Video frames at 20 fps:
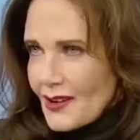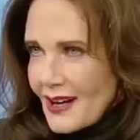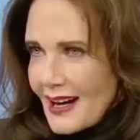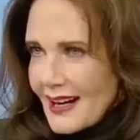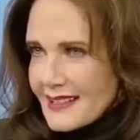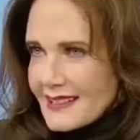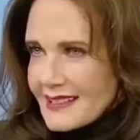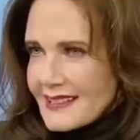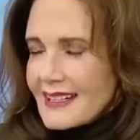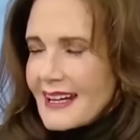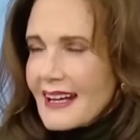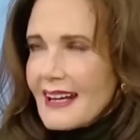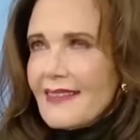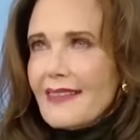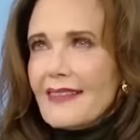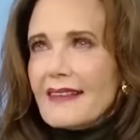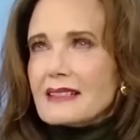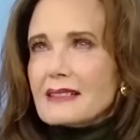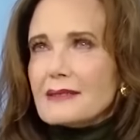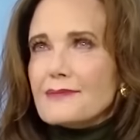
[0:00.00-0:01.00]
At
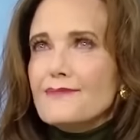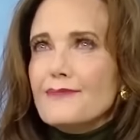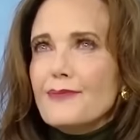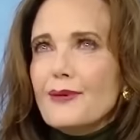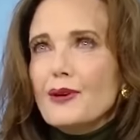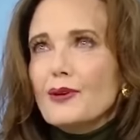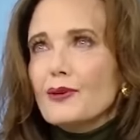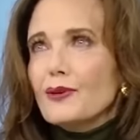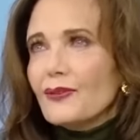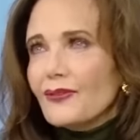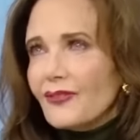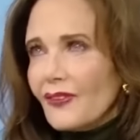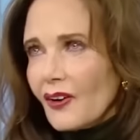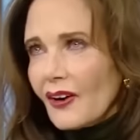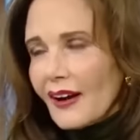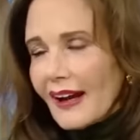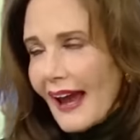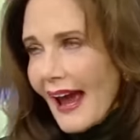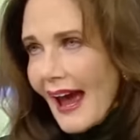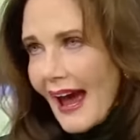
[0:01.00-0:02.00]
first, she was all
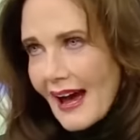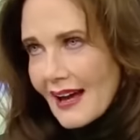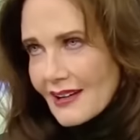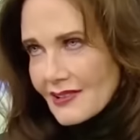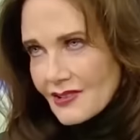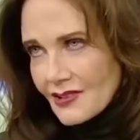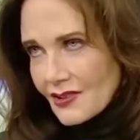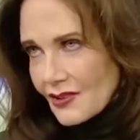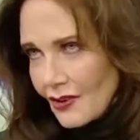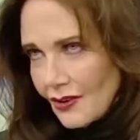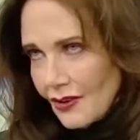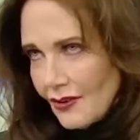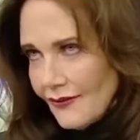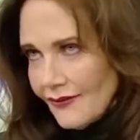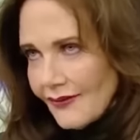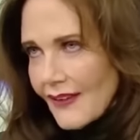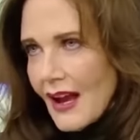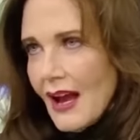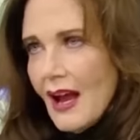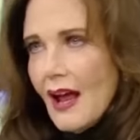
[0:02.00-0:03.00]
in, knowing how
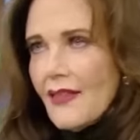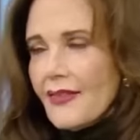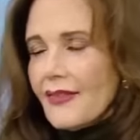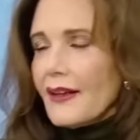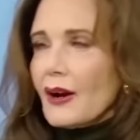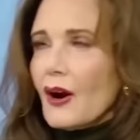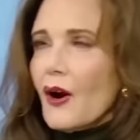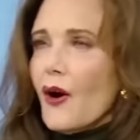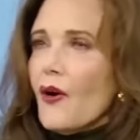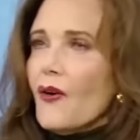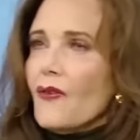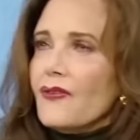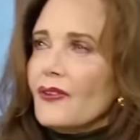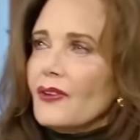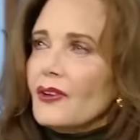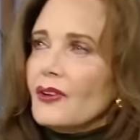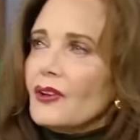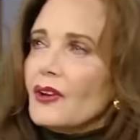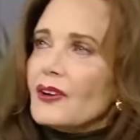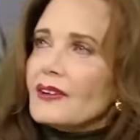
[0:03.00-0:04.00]
important her role
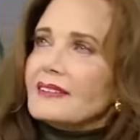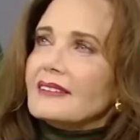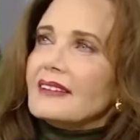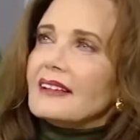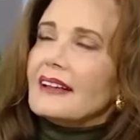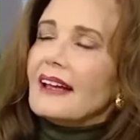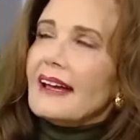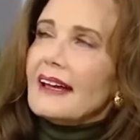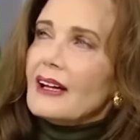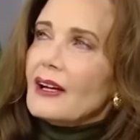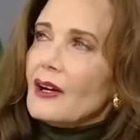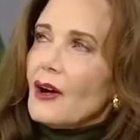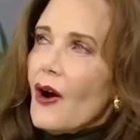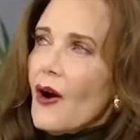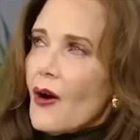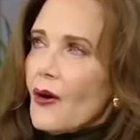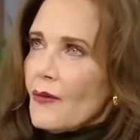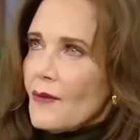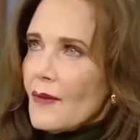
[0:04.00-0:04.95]
was to fans. The